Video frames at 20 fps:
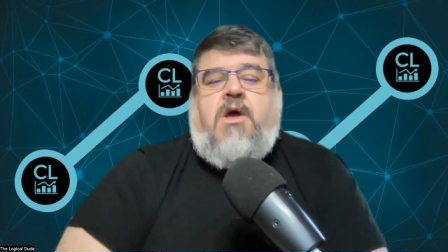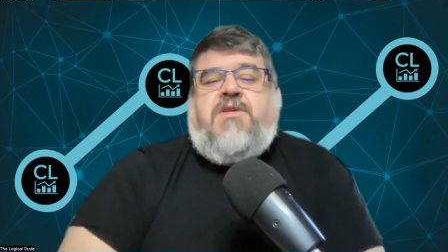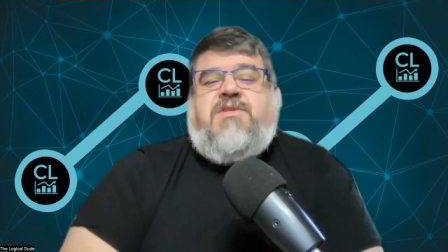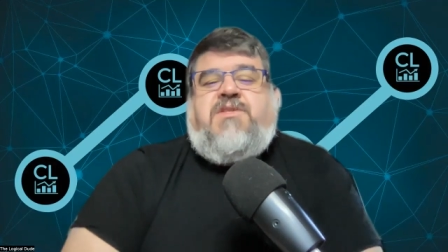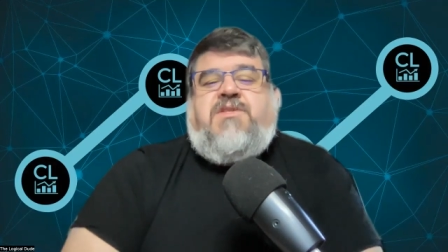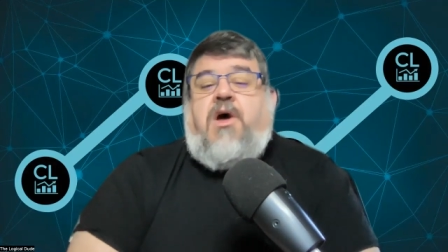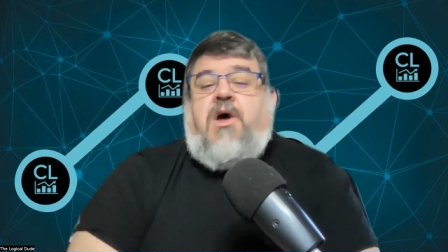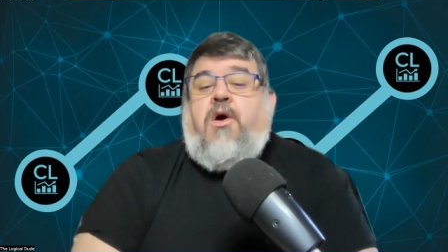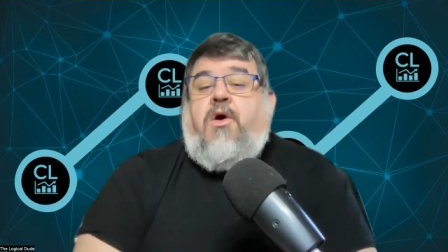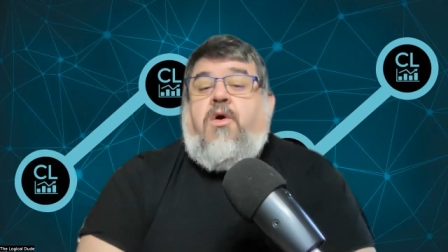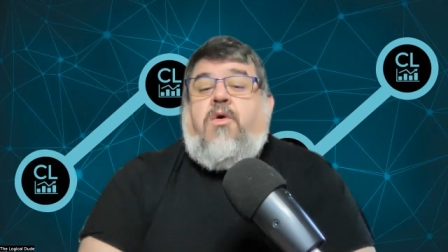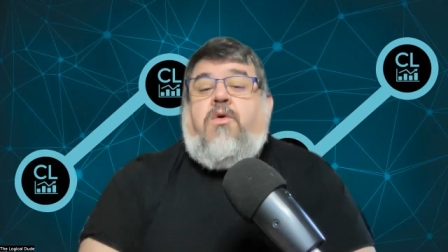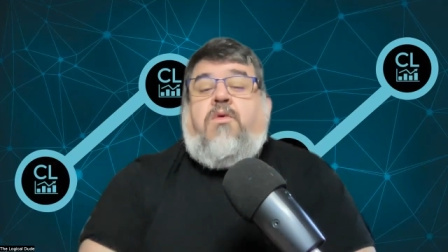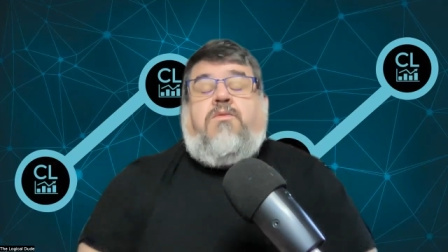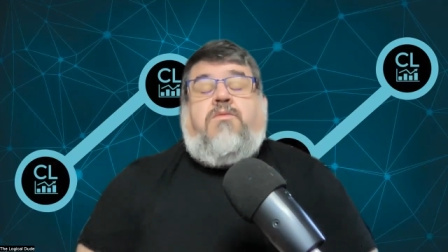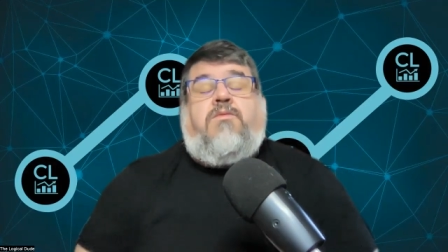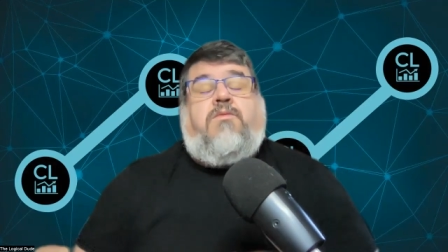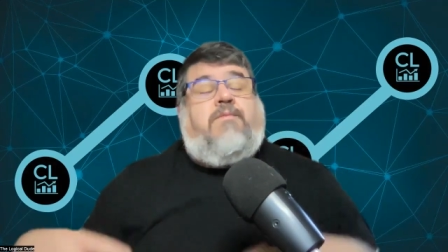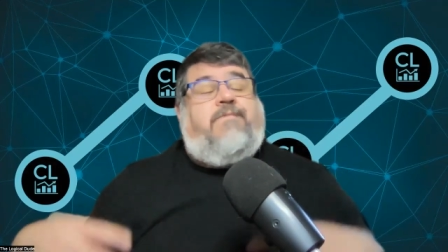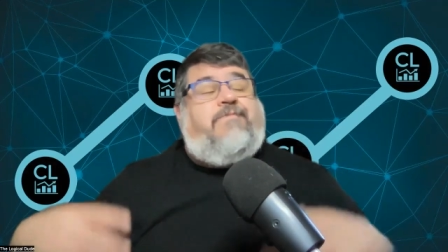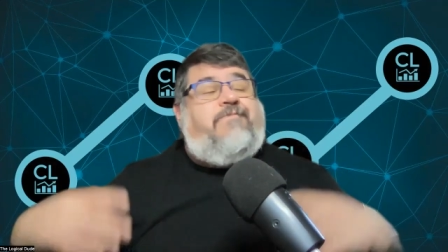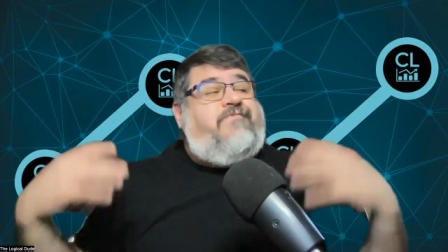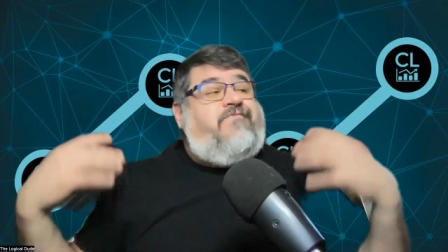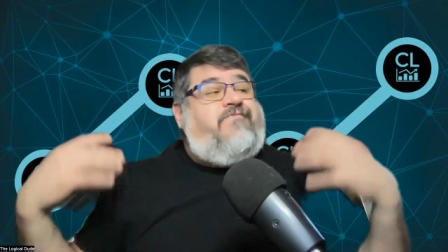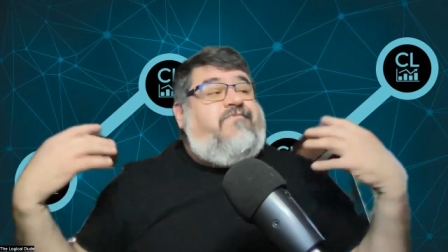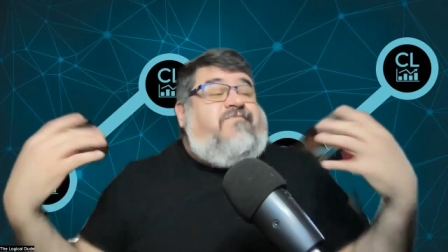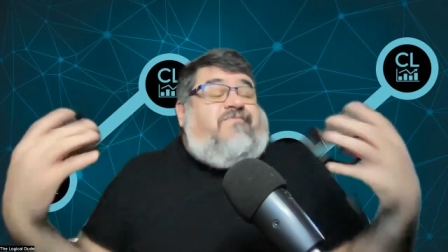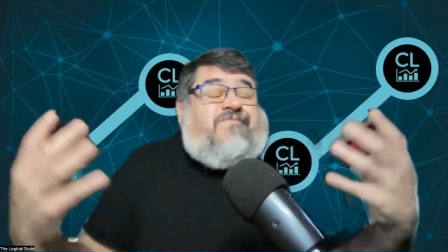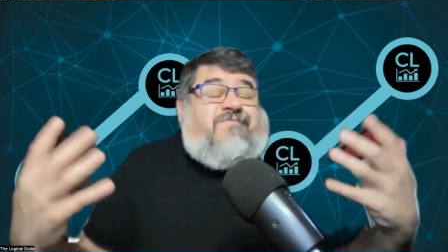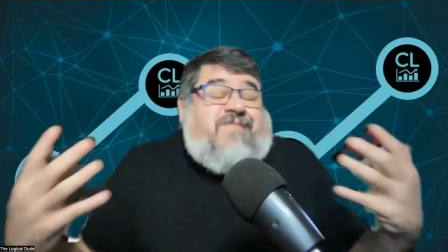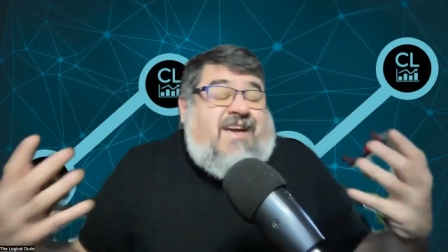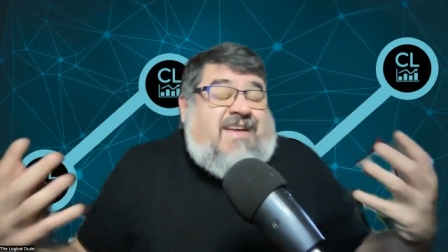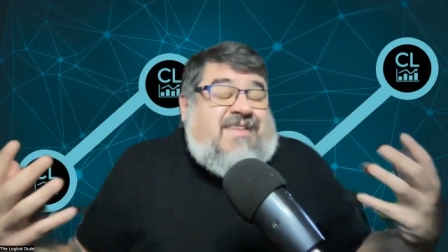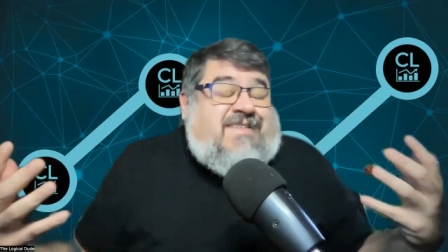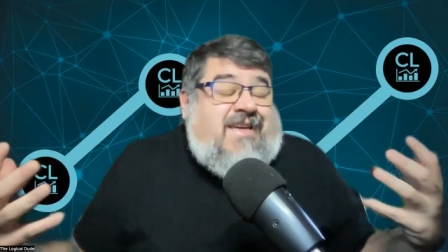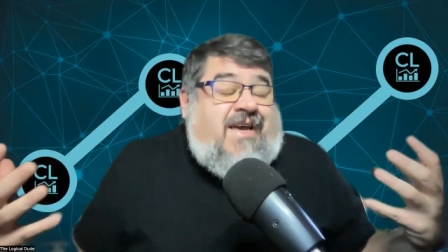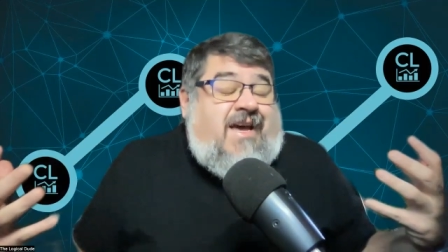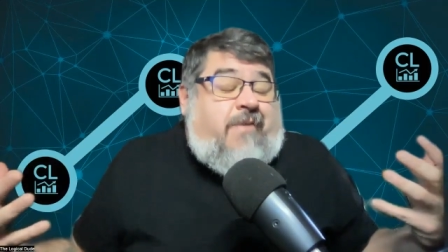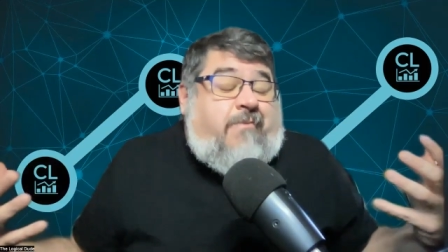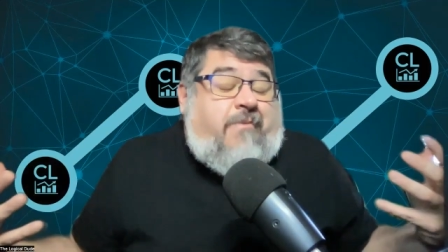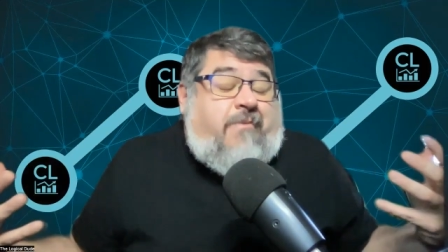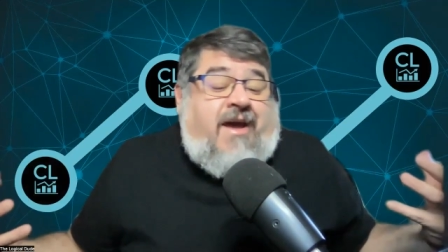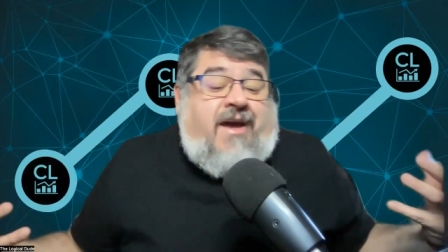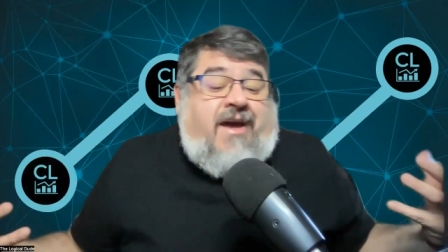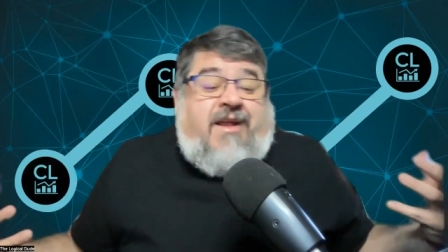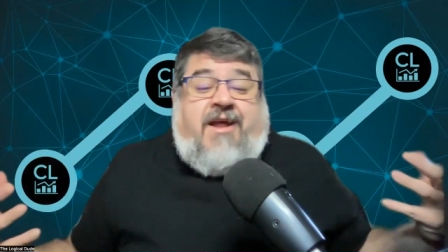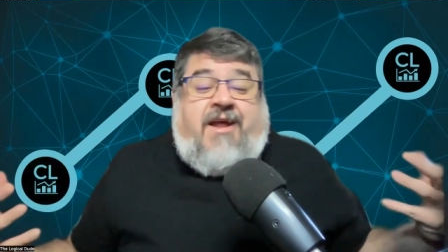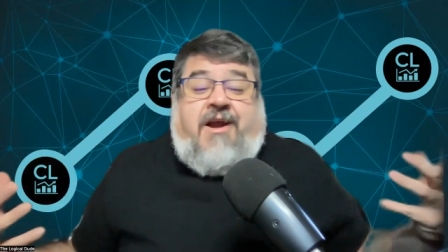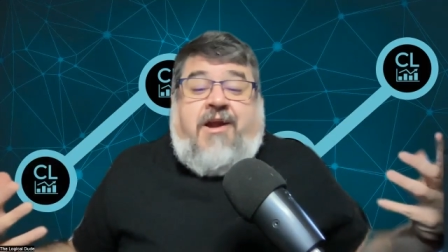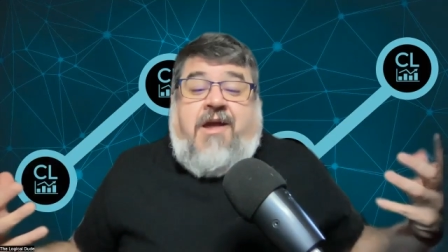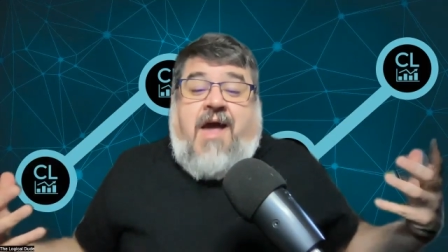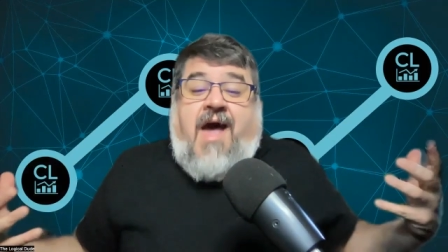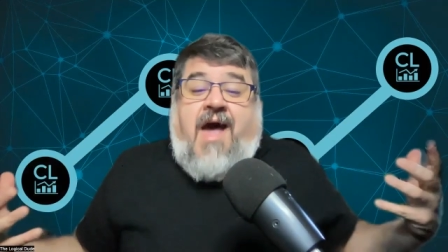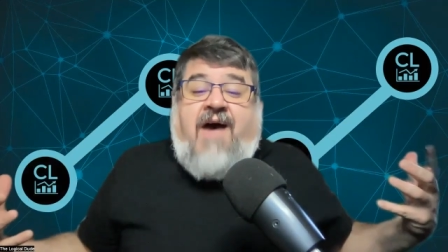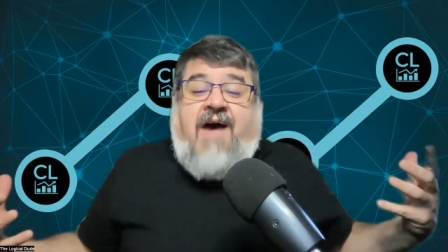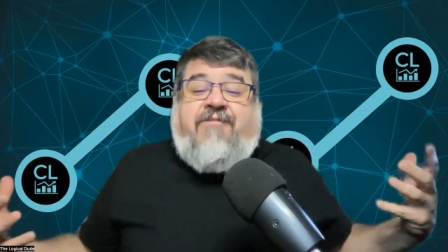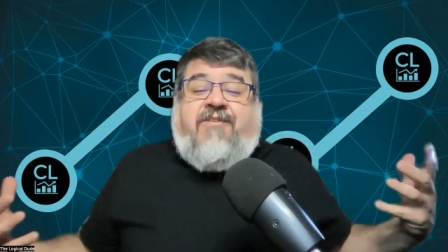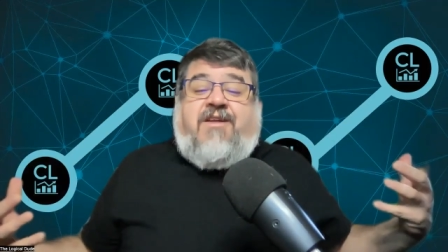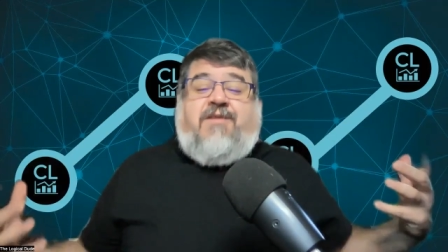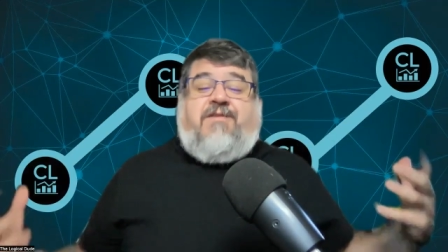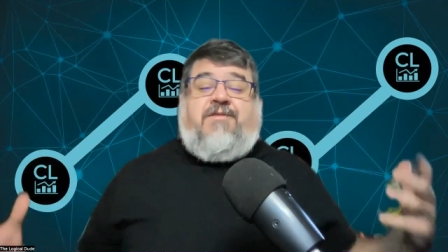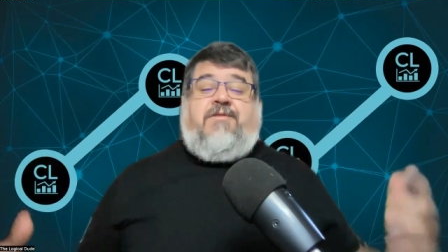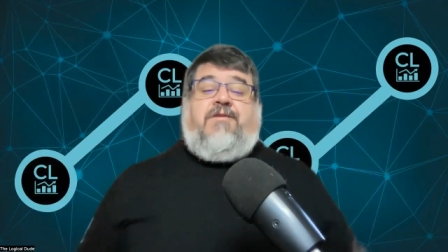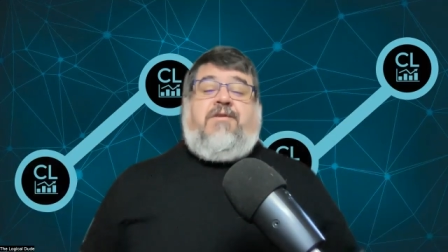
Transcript: So that's it, man. There you have it.